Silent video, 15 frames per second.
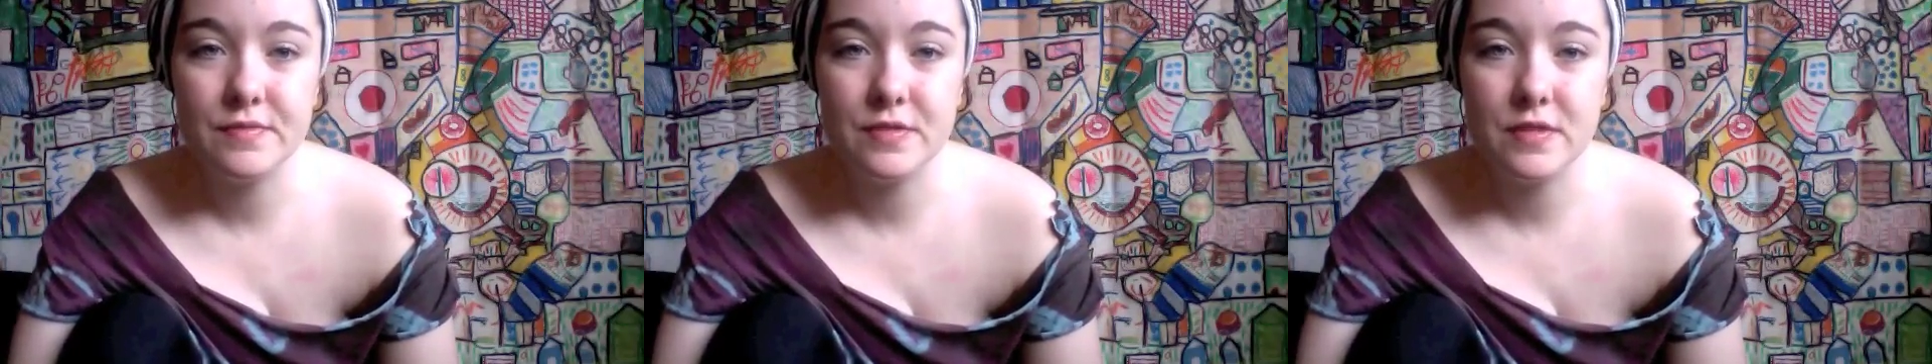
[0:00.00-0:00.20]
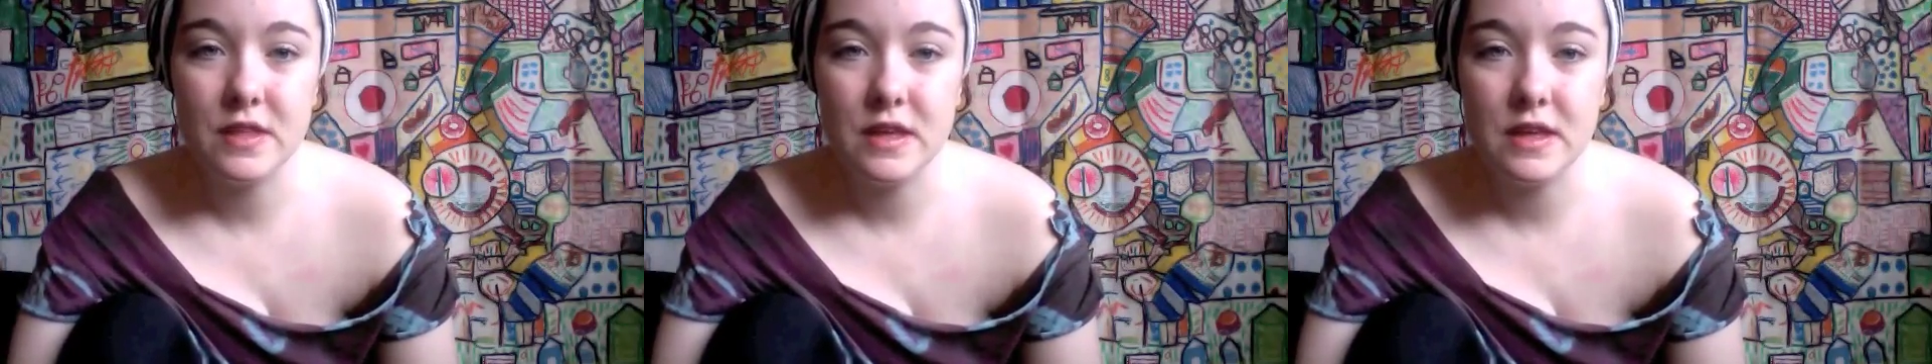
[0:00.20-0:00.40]

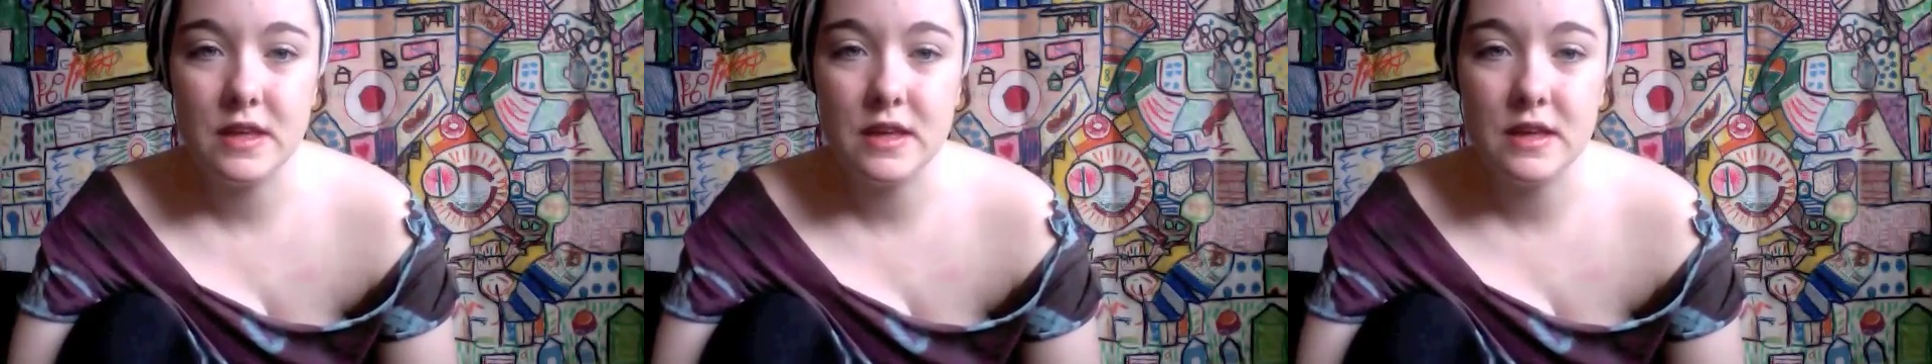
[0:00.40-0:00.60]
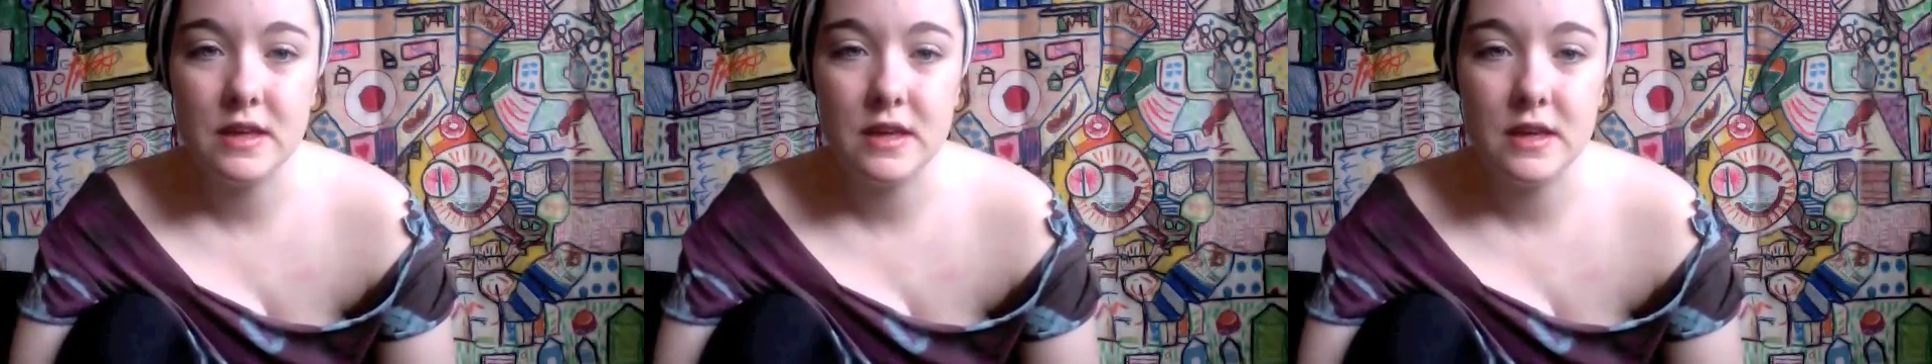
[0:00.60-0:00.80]

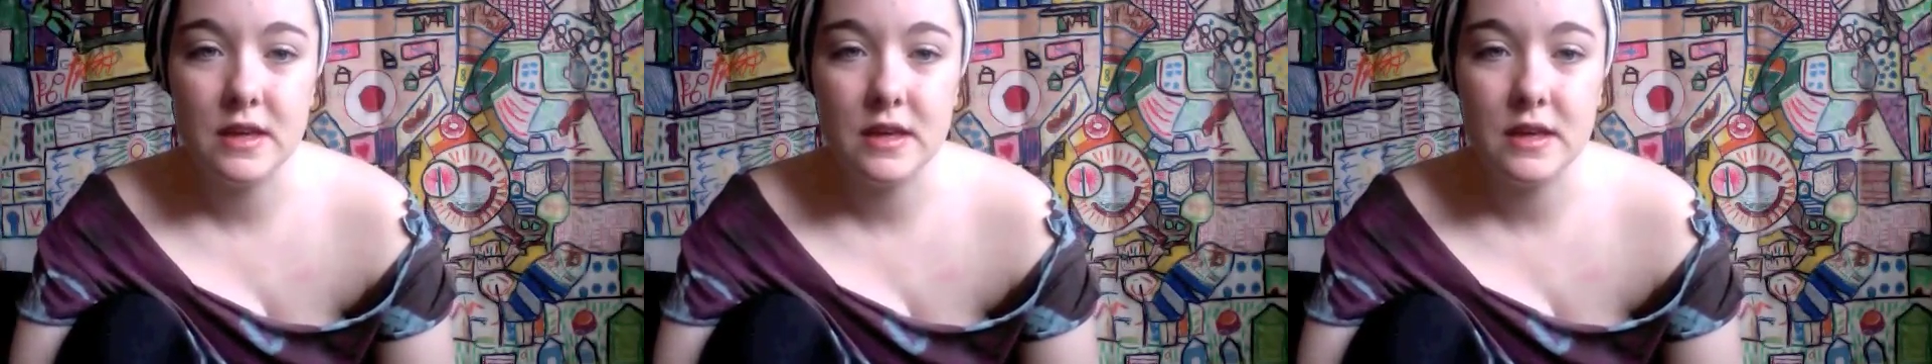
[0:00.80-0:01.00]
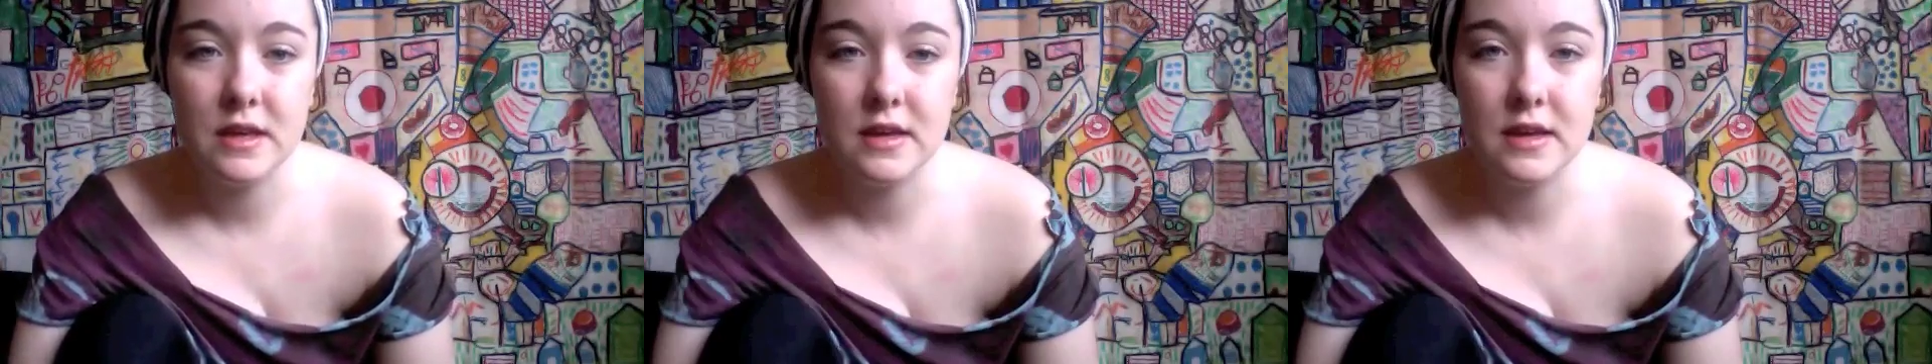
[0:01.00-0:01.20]

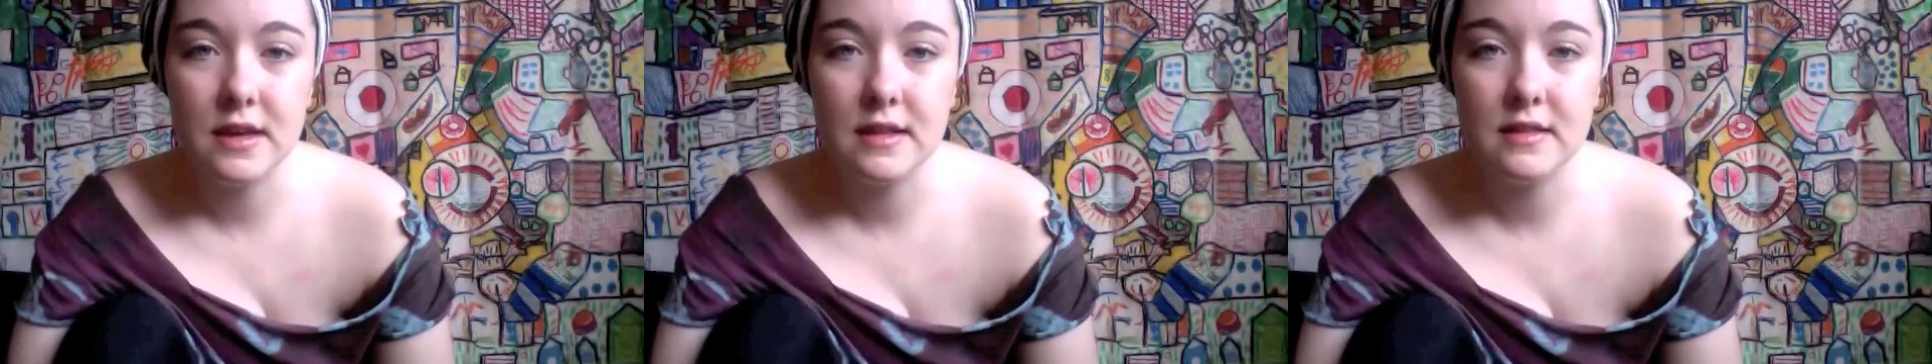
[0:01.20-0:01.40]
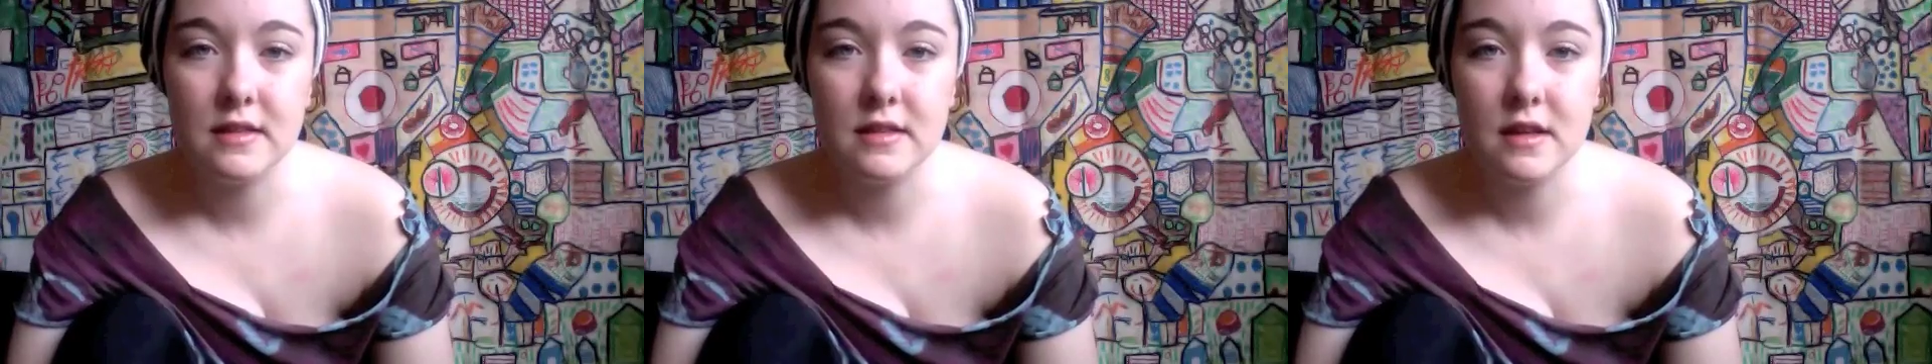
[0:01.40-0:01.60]
the
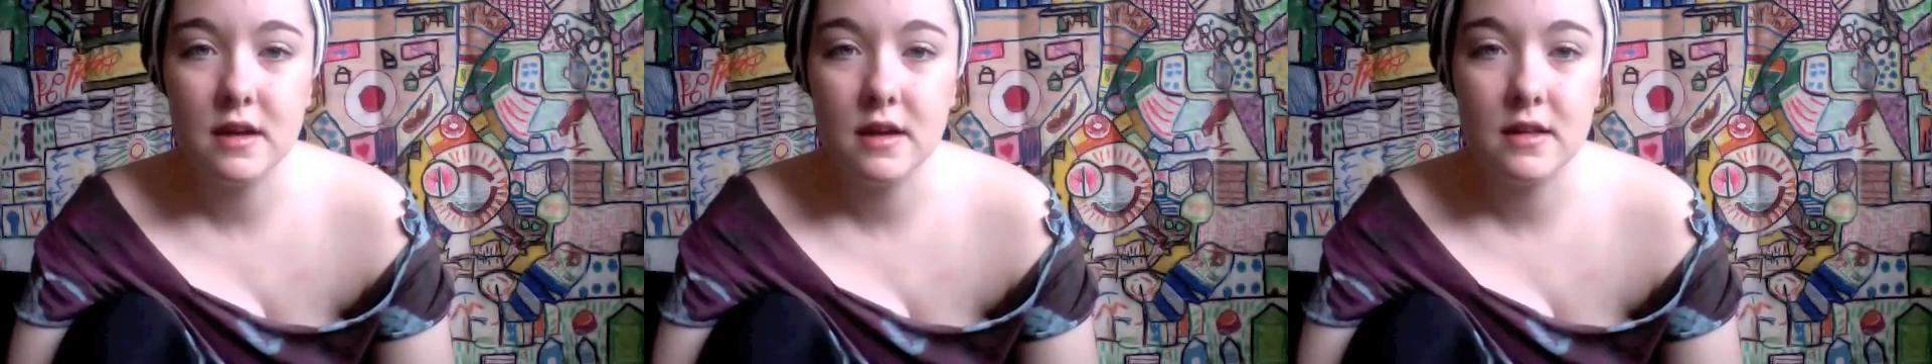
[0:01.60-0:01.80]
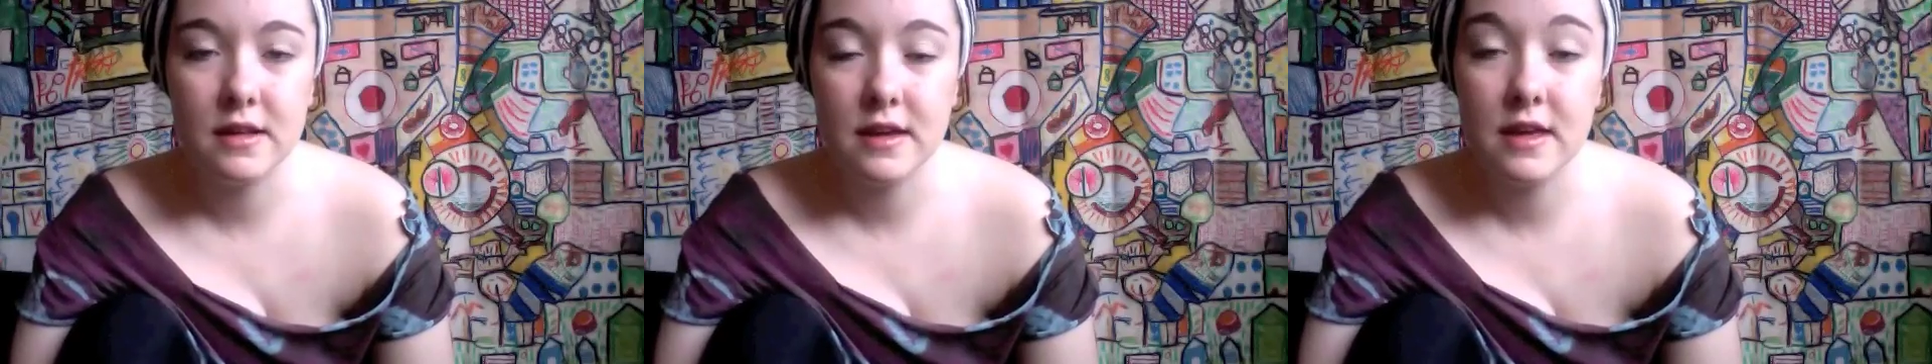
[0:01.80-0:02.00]
kids,
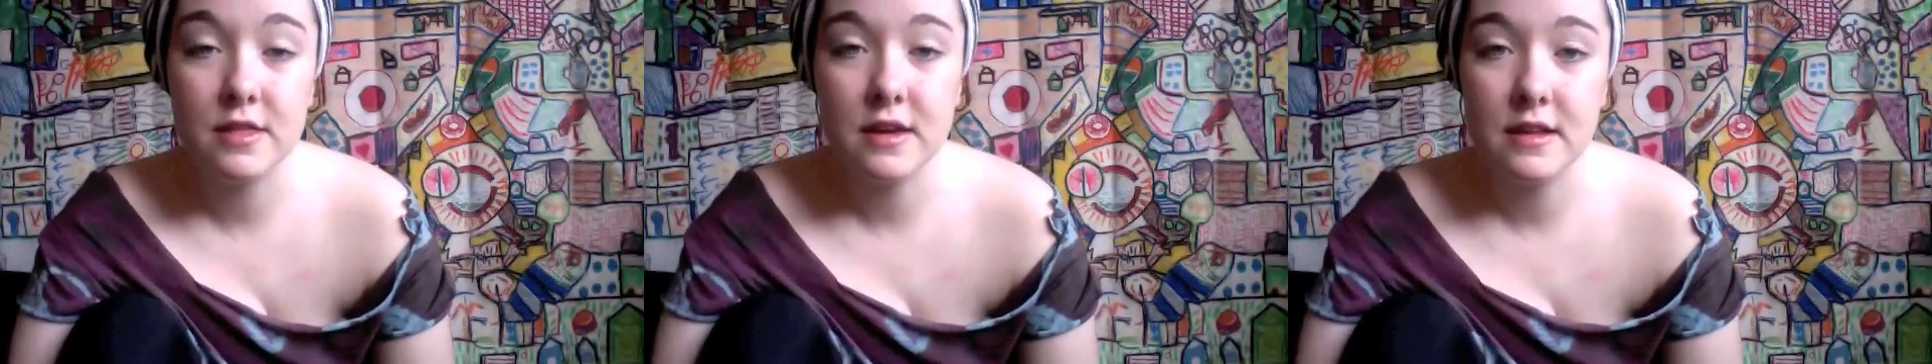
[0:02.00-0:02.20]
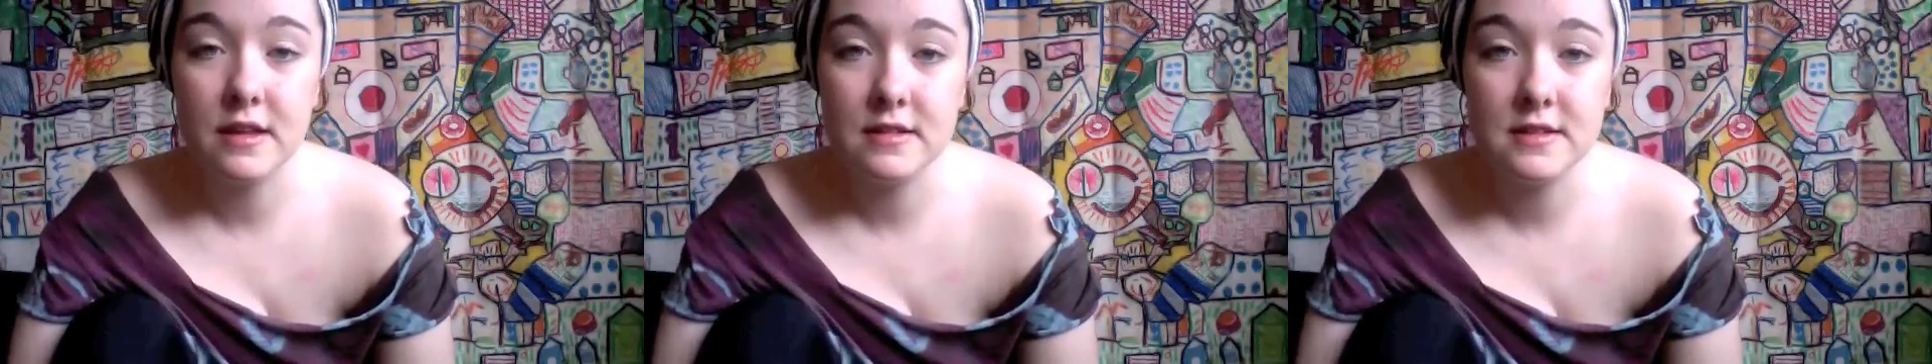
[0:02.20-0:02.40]
the
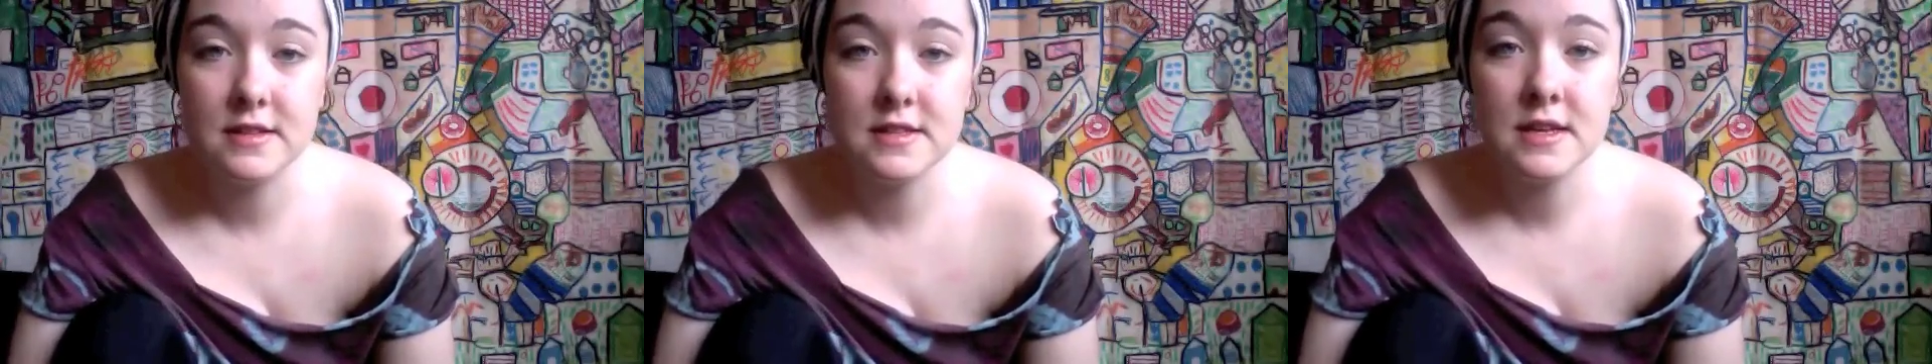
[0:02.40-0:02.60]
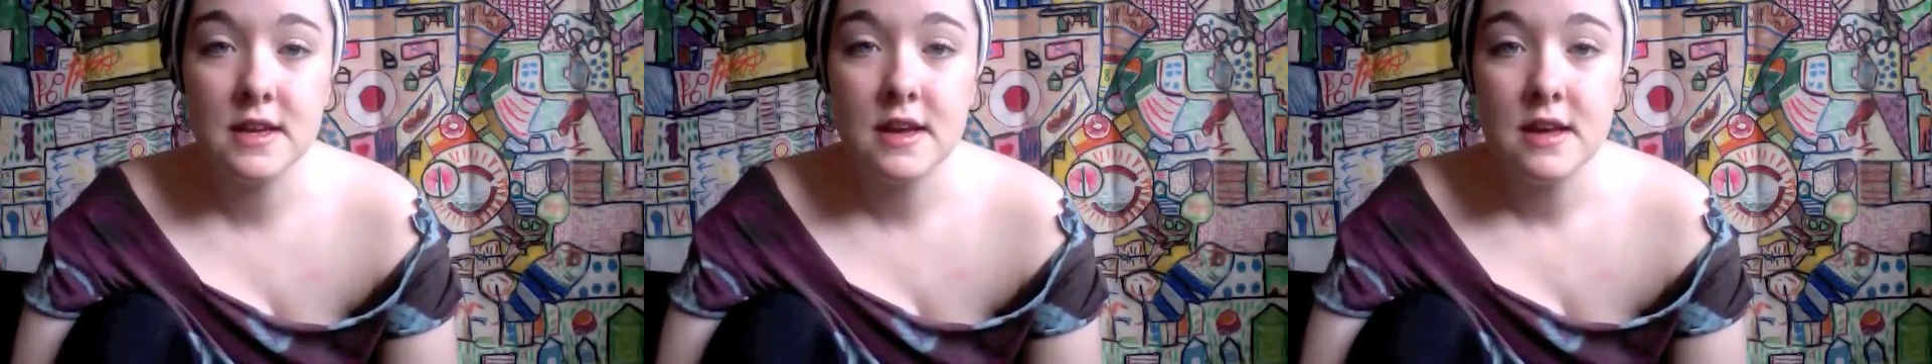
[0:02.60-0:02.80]
Kith
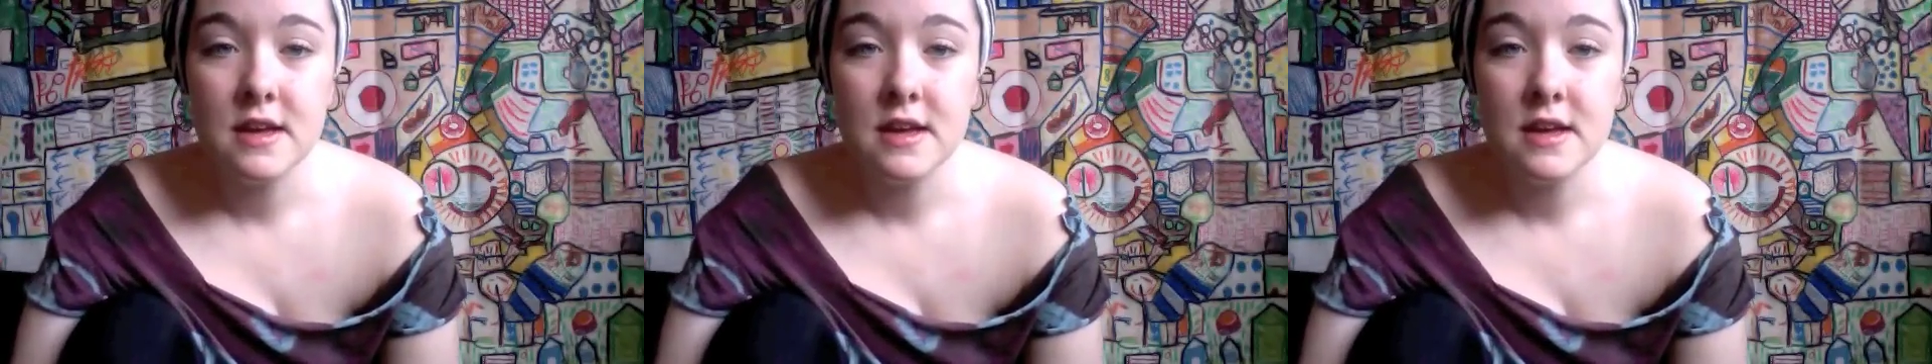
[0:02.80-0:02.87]
Kittens